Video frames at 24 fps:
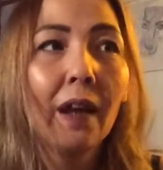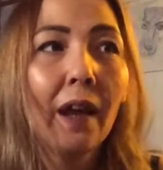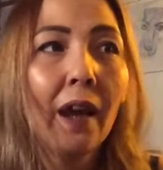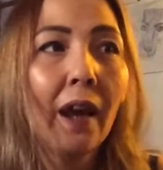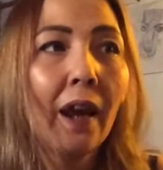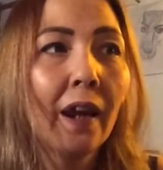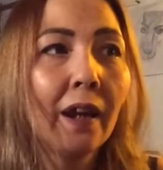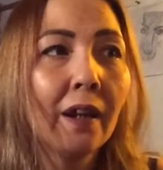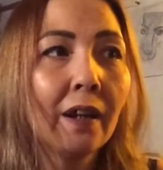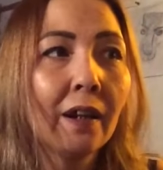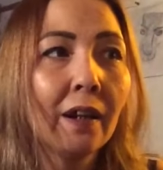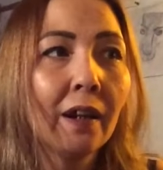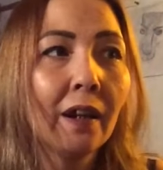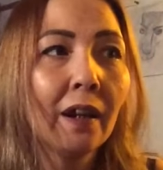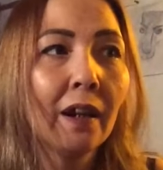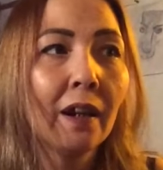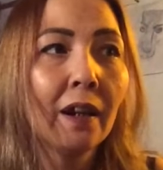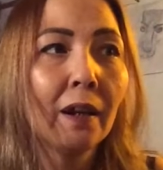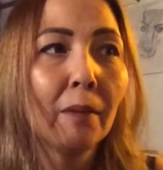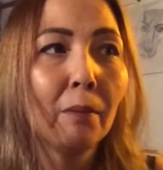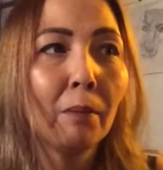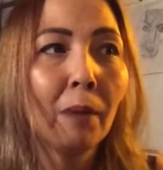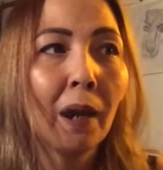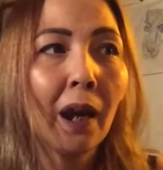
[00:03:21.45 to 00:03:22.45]
And
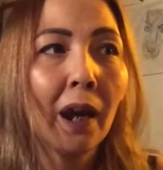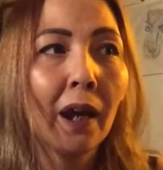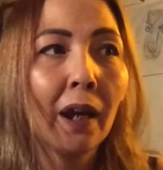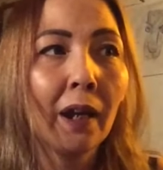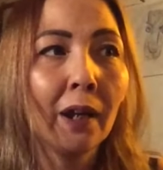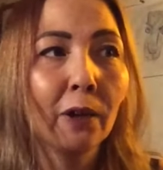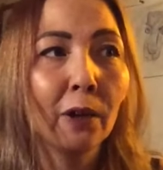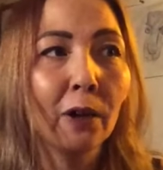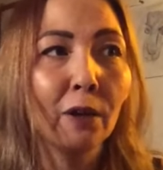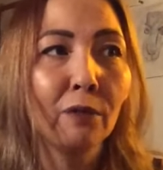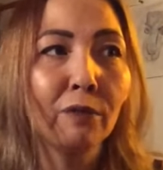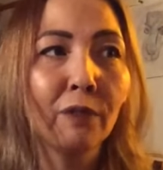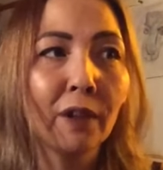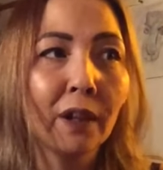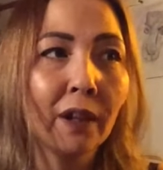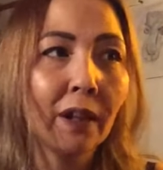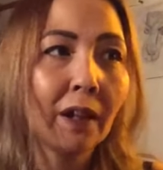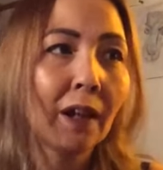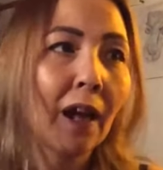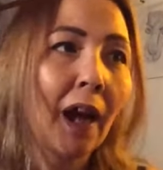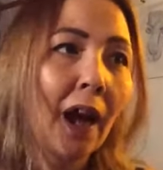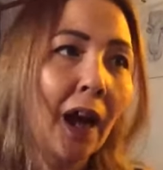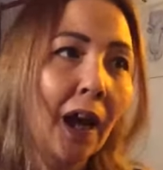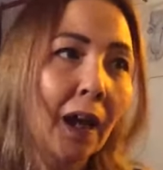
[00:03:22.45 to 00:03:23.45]
my girlfriend
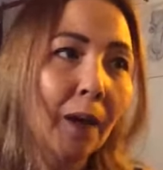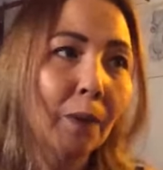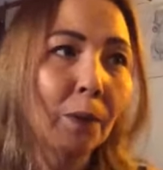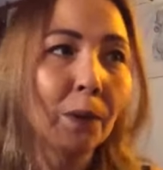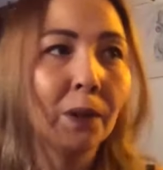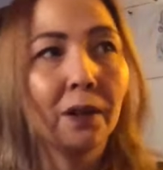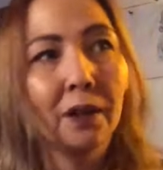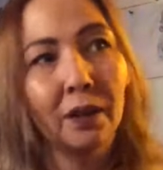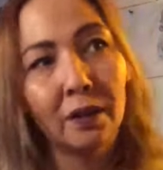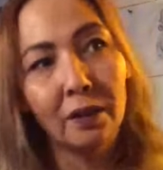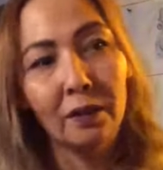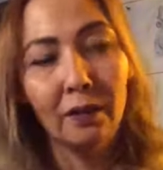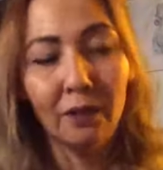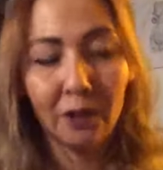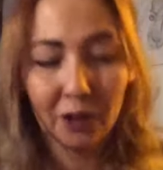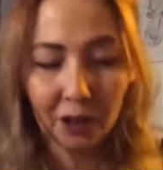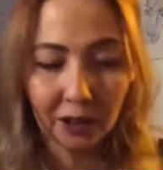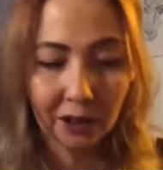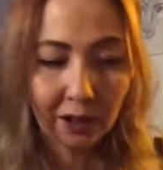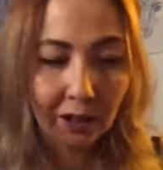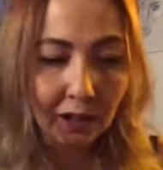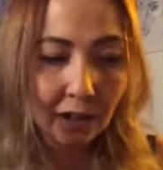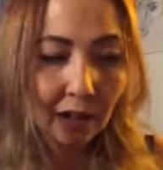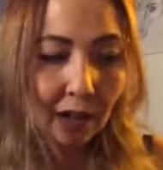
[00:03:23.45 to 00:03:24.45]
and I, we
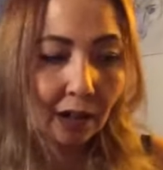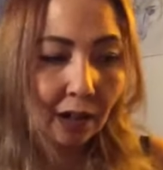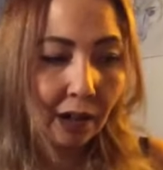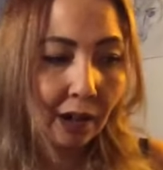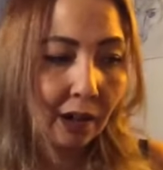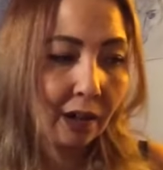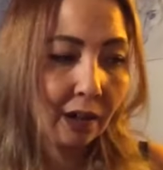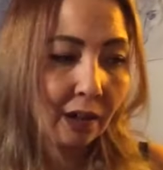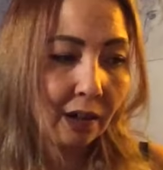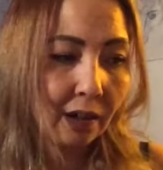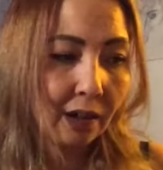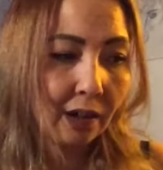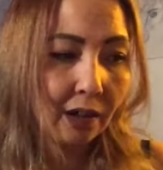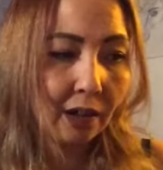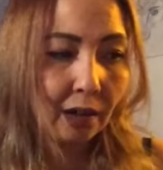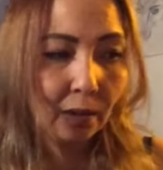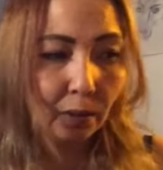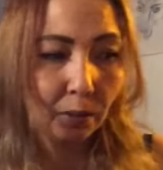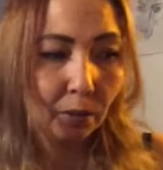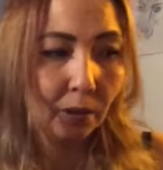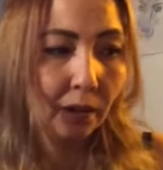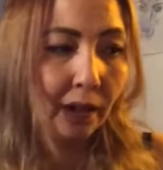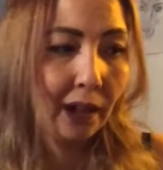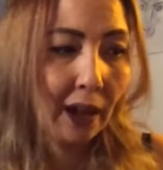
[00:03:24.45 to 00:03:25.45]
sitting, and
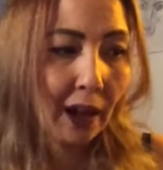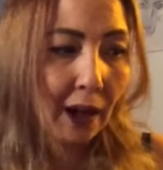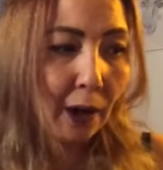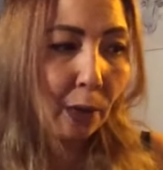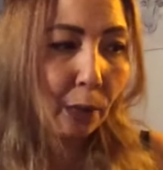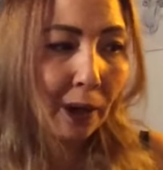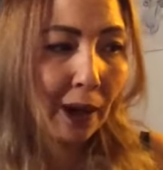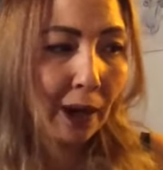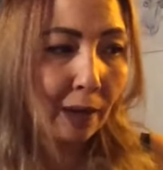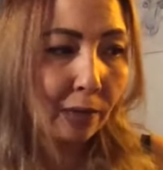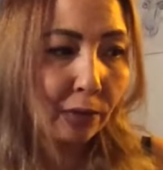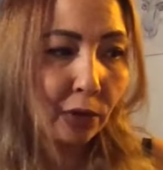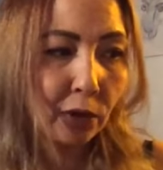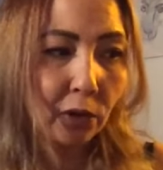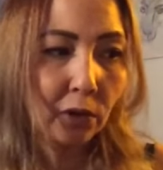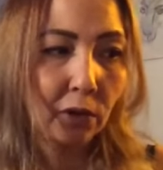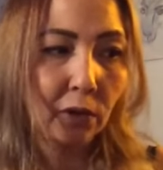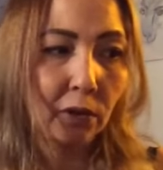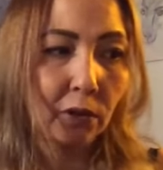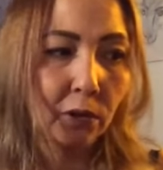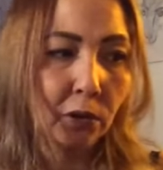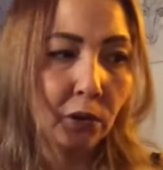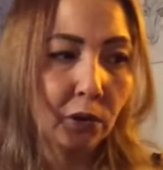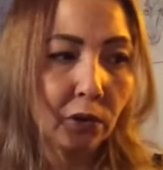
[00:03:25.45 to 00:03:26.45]
we have to
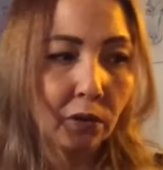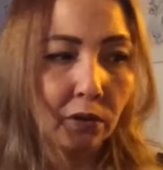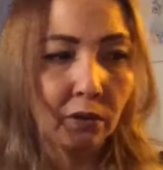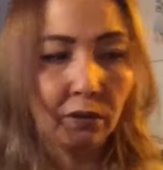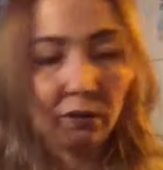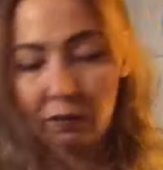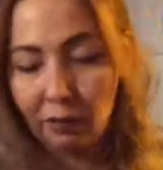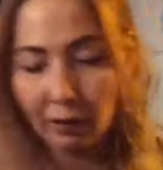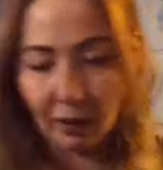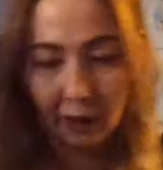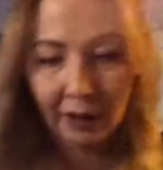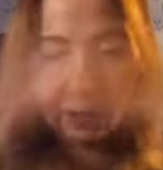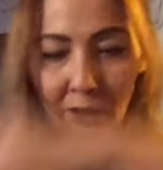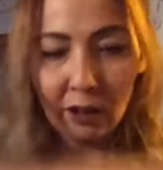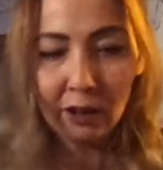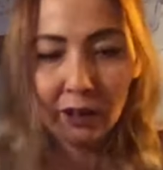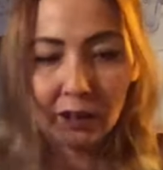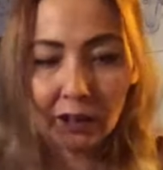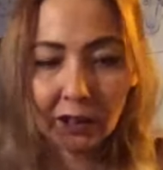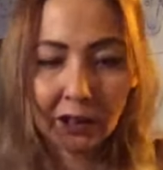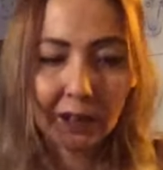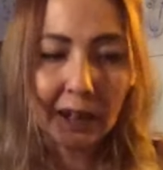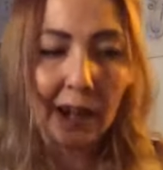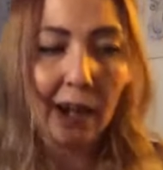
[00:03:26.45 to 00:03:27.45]
go to
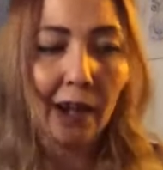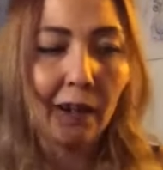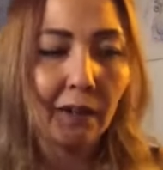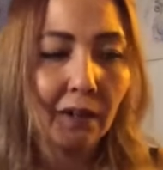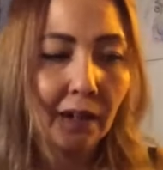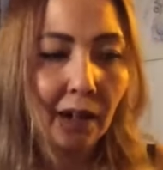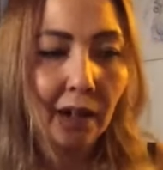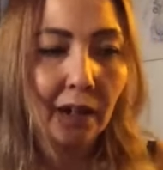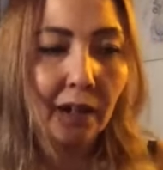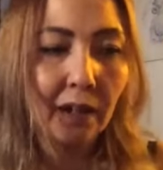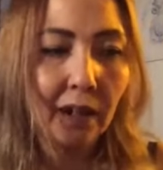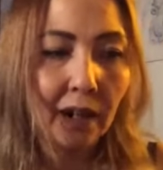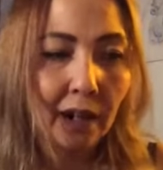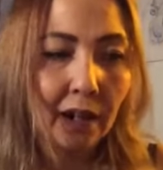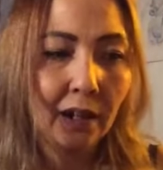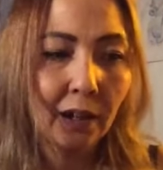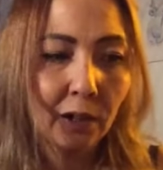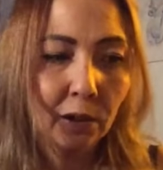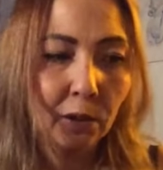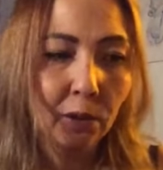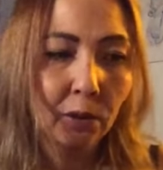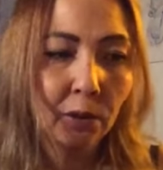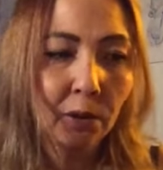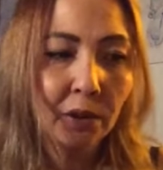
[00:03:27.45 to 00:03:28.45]
another town, and
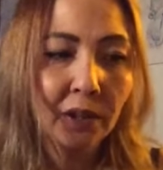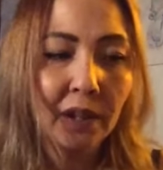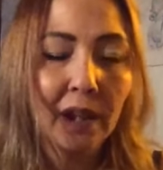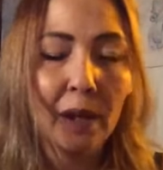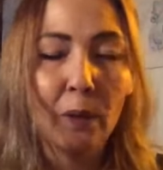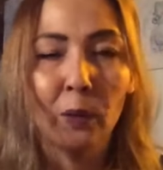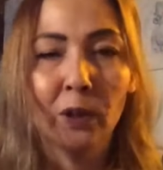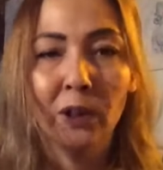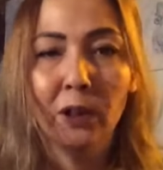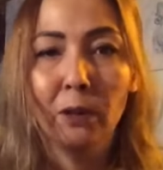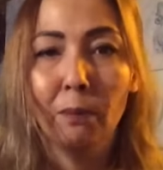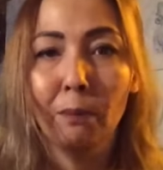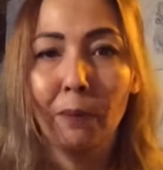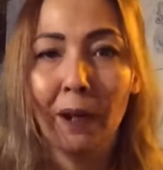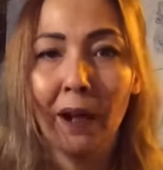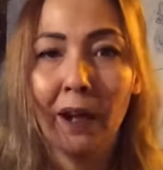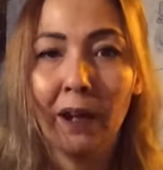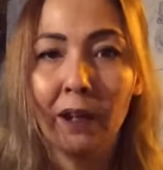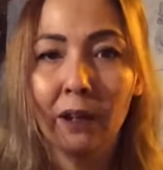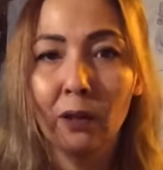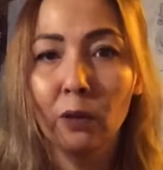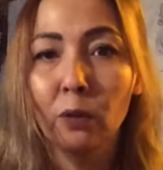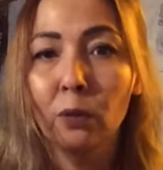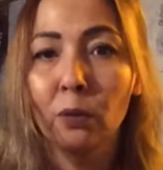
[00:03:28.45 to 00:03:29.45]
anywho, there was a
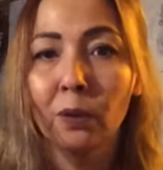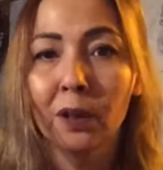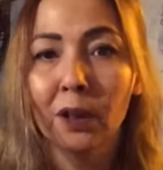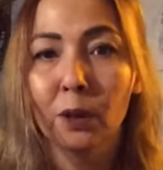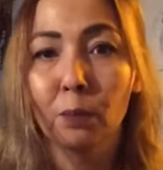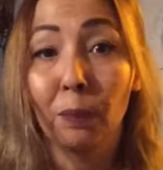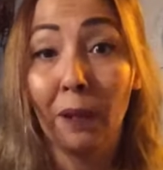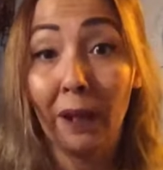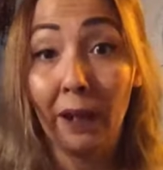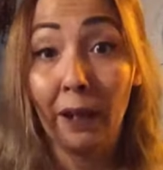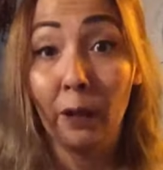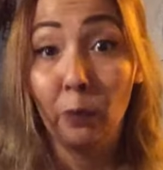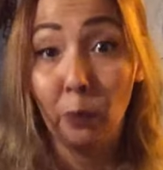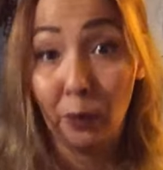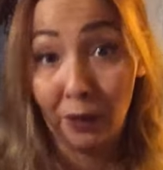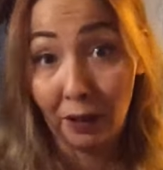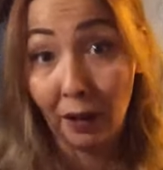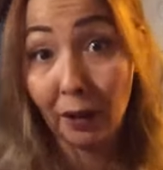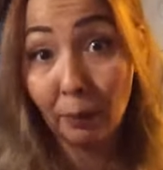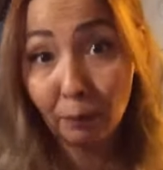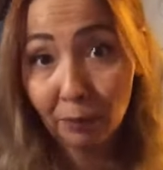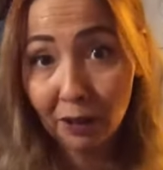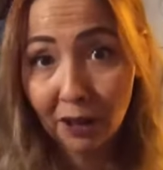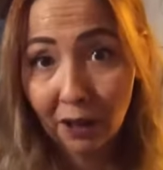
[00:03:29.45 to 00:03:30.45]
man who was playing with
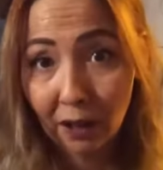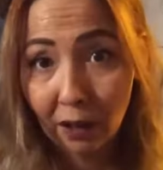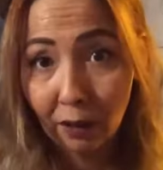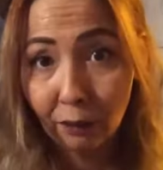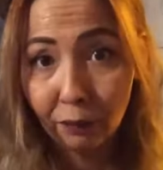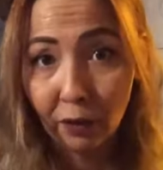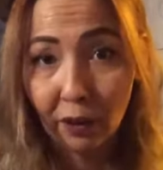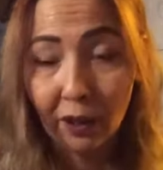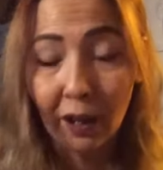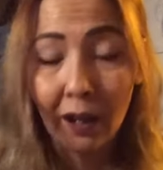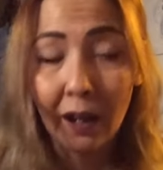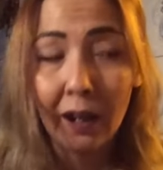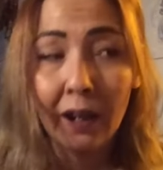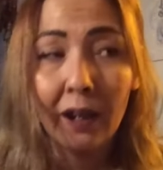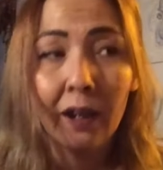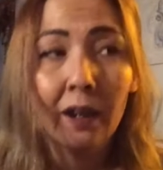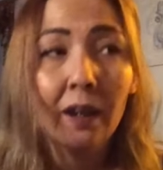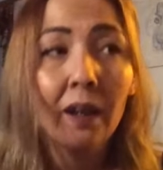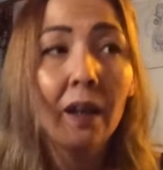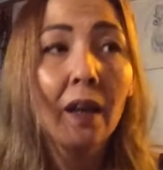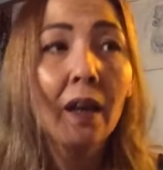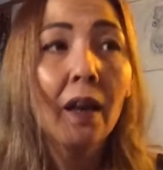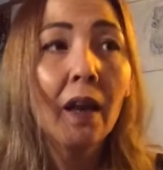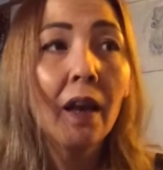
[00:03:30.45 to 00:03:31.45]
himself, okay?
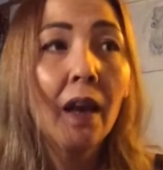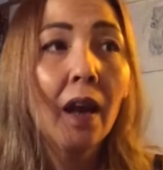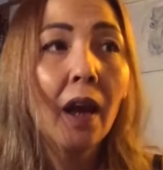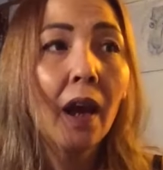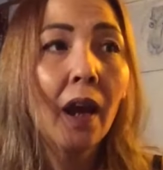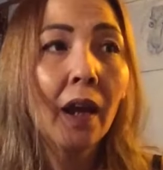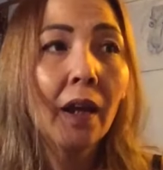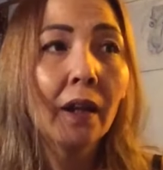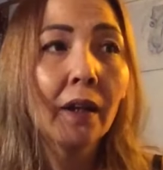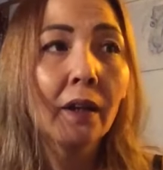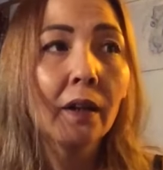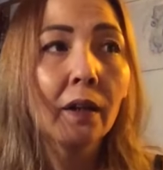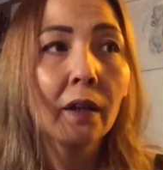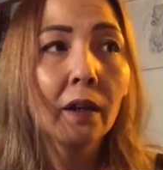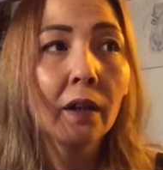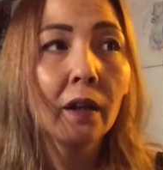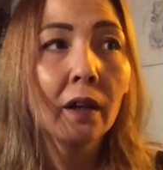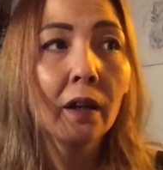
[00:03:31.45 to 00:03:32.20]
And